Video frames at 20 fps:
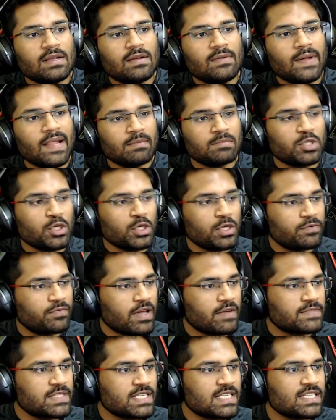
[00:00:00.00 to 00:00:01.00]
Well, I'm sure if
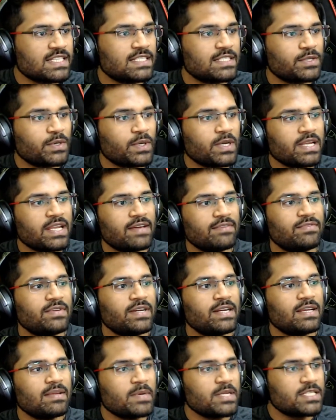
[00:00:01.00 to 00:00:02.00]
you have suggestions, you can
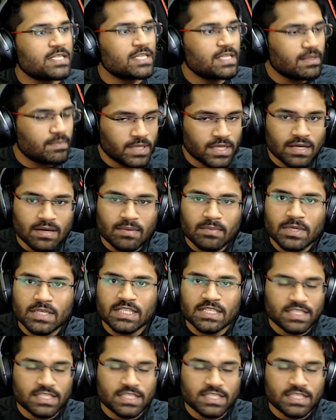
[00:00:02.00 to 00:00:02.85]
definitely mention them in the comment